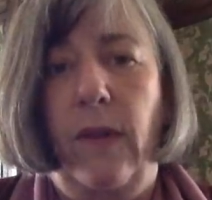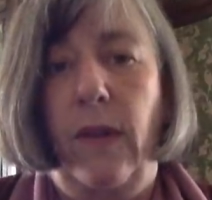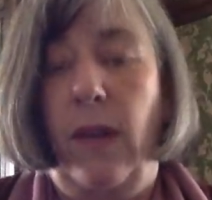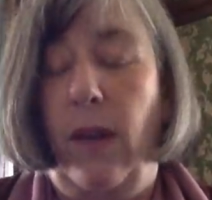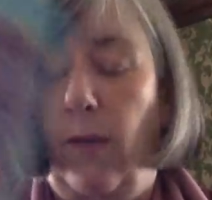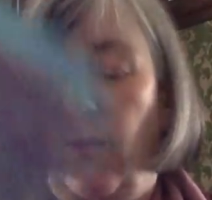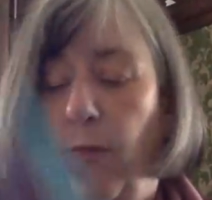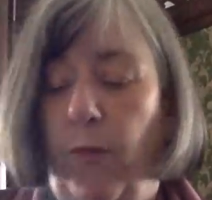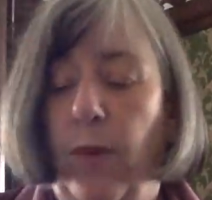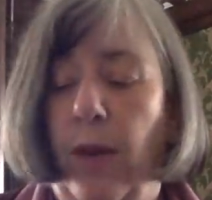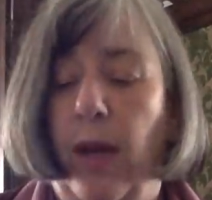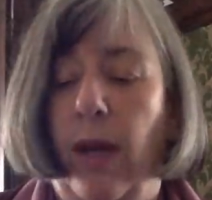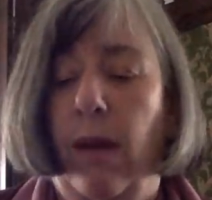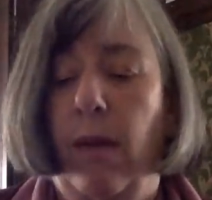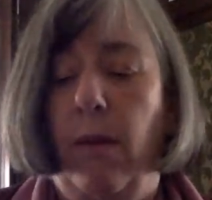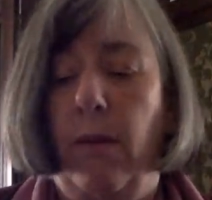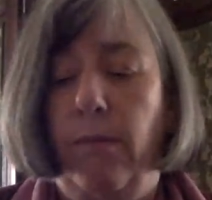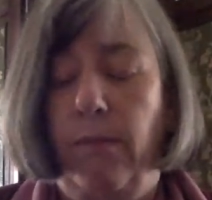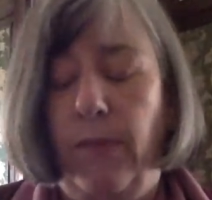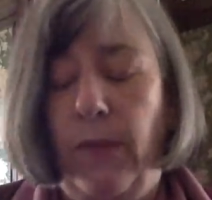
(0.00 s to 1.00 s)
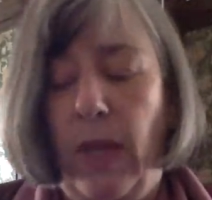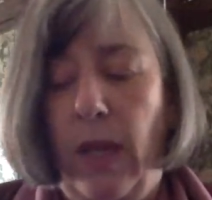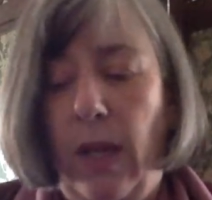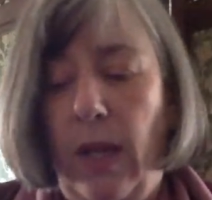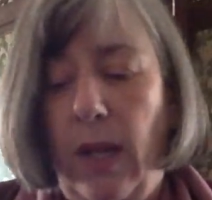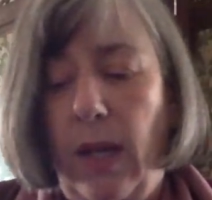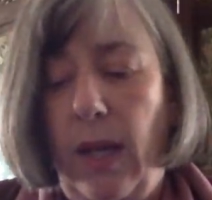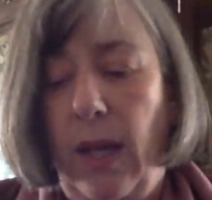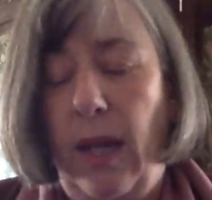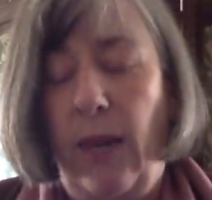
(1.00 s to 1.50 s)
if
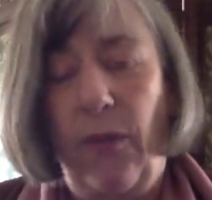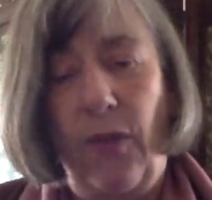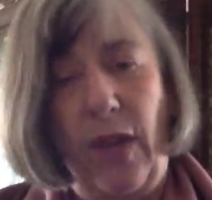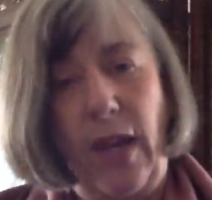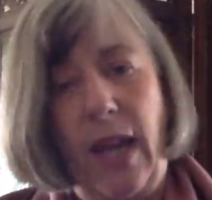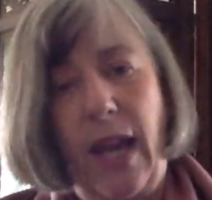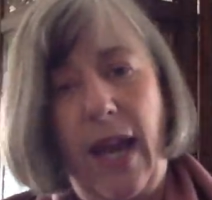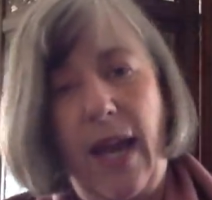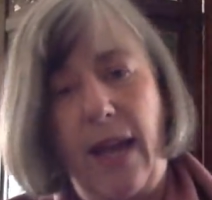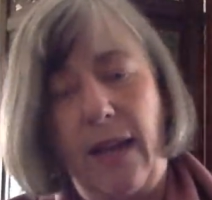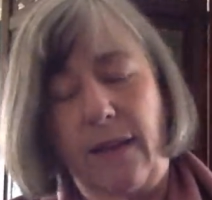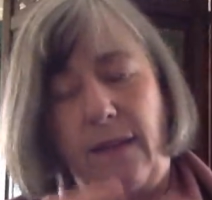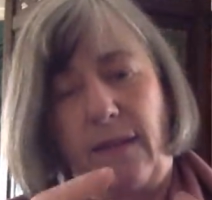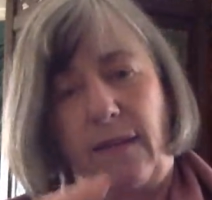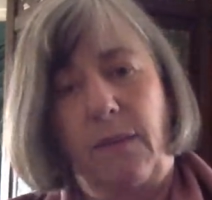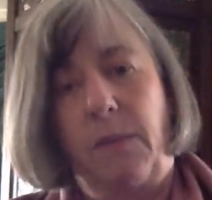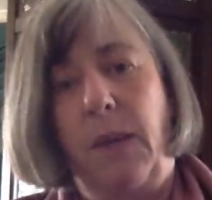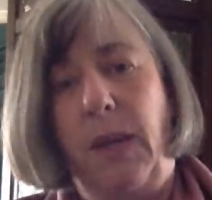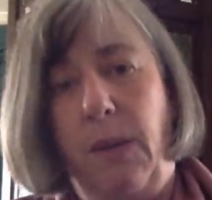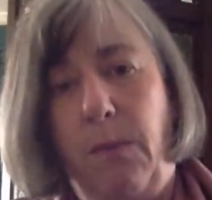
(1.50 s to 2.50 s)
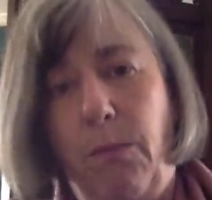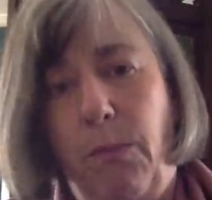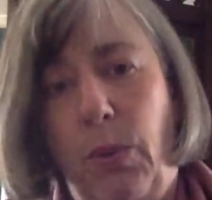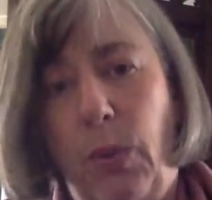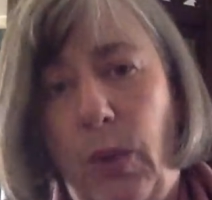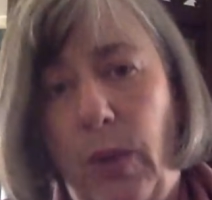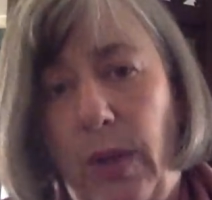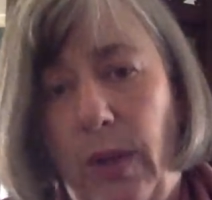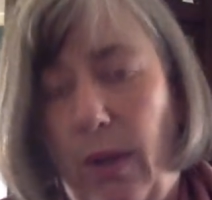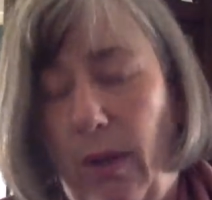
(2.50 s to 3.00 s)
he had some
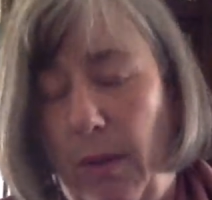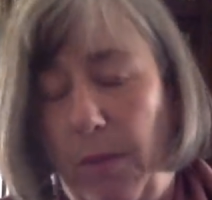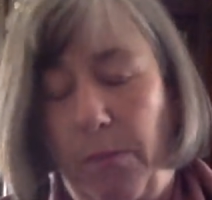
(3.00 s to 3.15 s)
input.